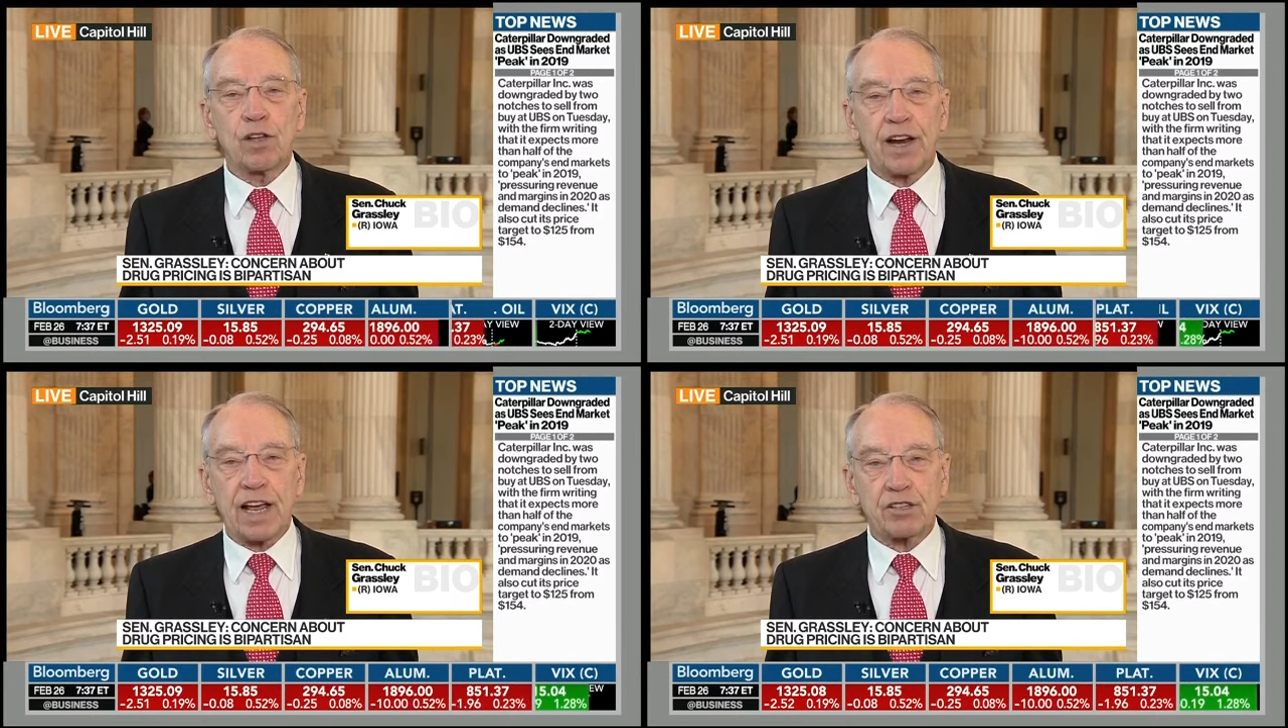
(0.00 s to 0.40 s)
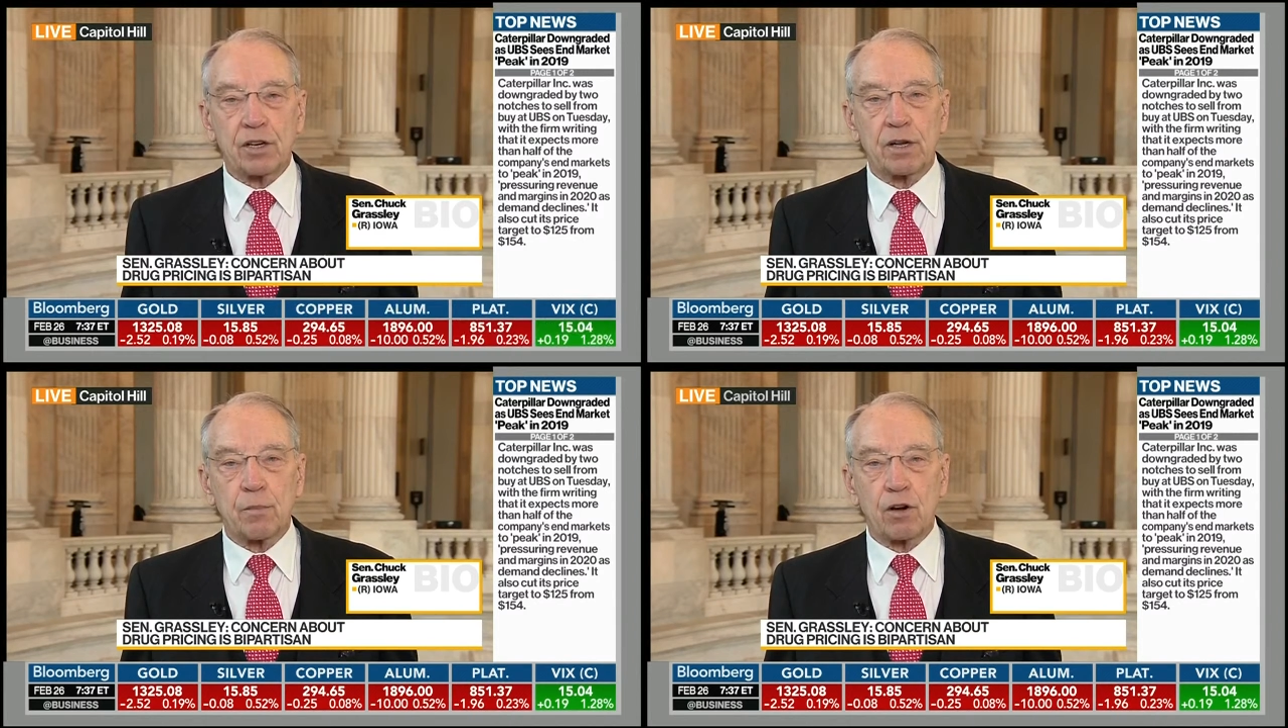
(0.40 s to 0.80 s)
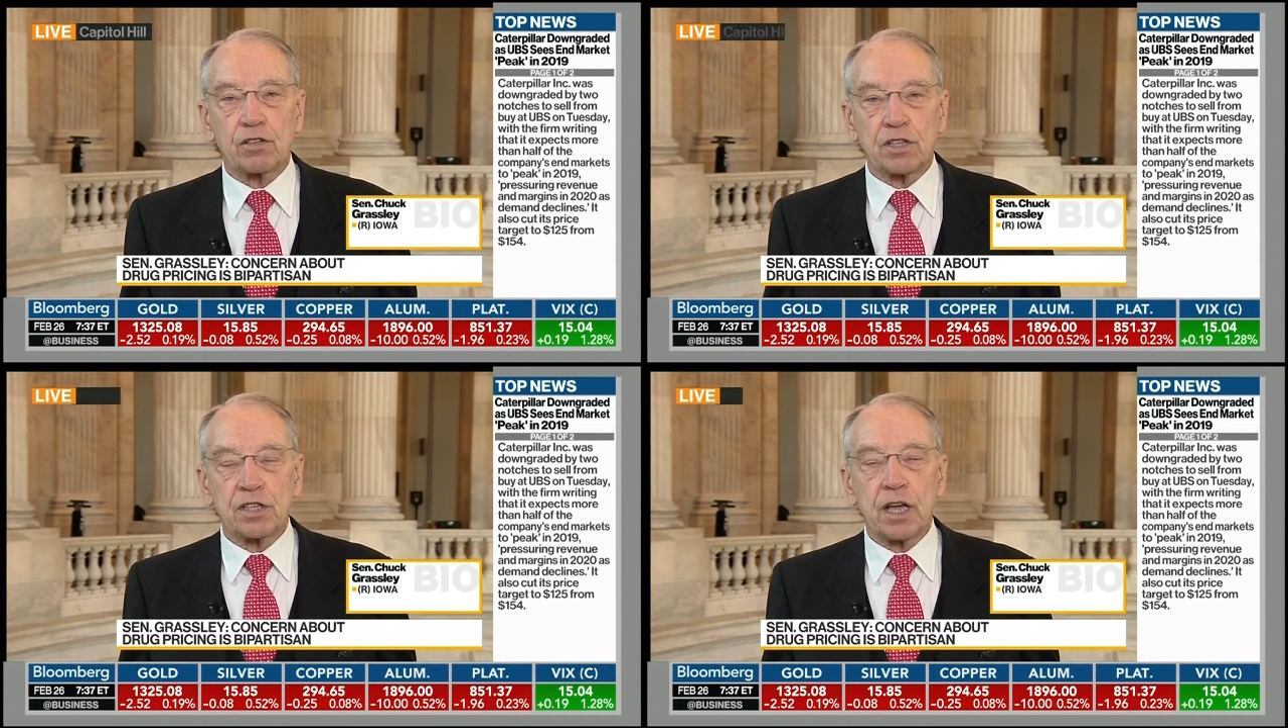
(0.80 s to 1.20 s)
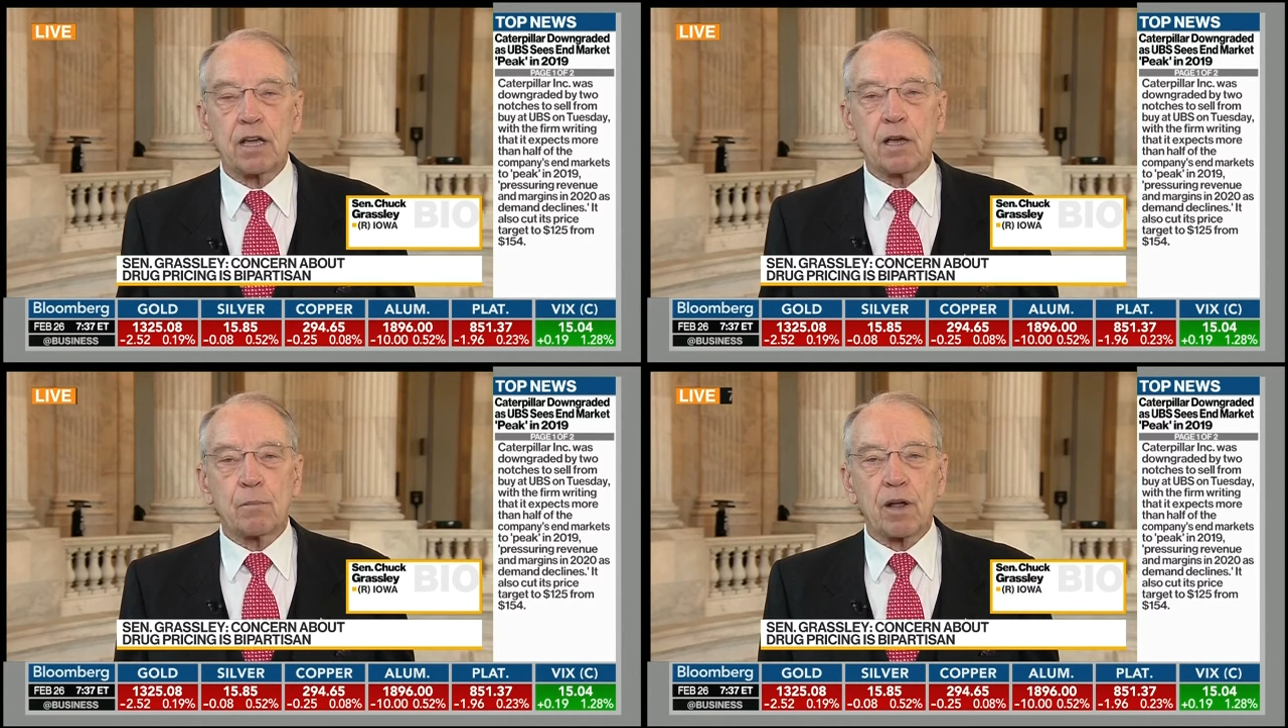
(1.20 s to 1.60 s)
the national emergency,